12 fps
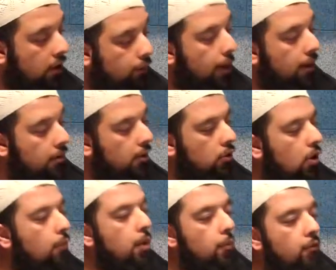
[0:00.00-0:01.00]
They expect
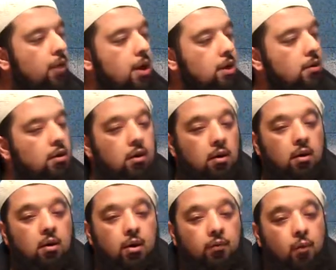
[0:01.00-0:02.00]
to be provided
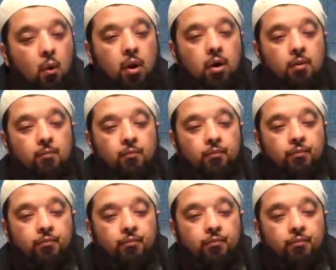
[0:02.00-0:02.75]
for.